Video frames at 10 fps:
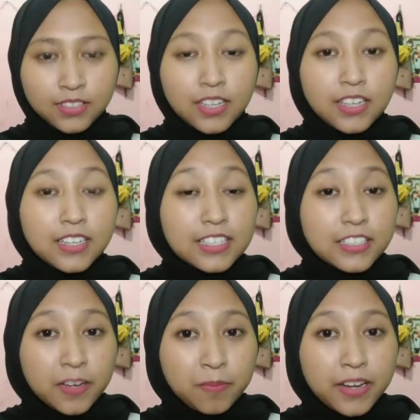These
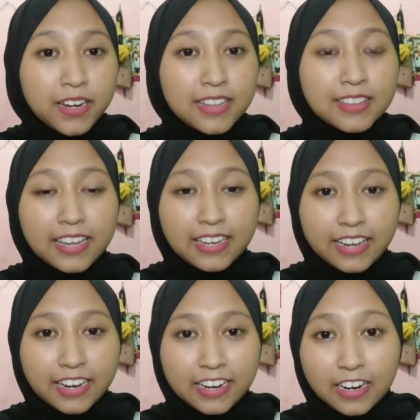components take care
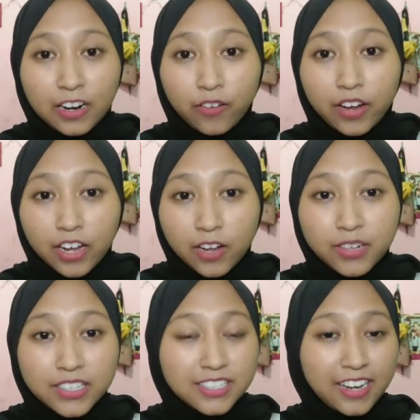of how the
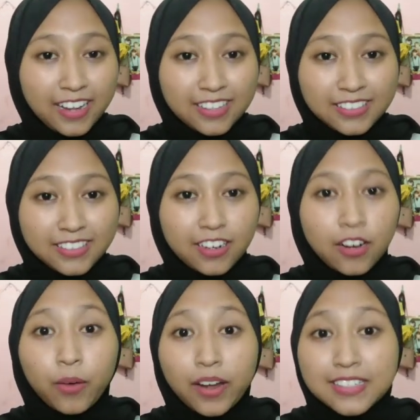child
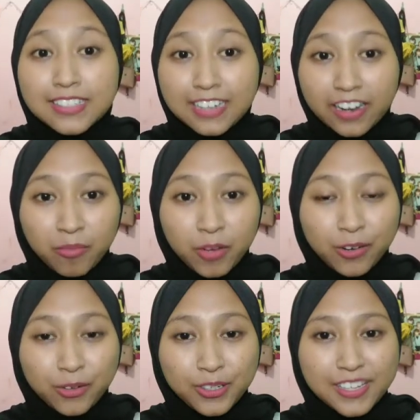arranges grammar rules
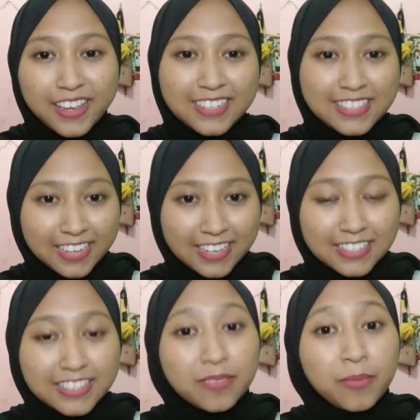and changes
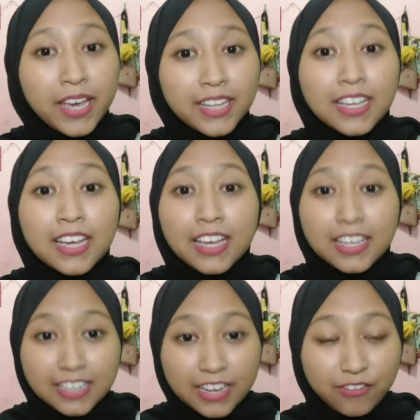them at
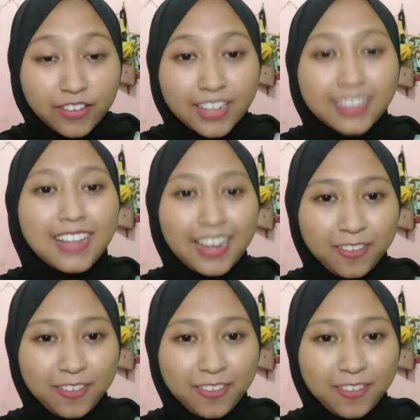indefinite time.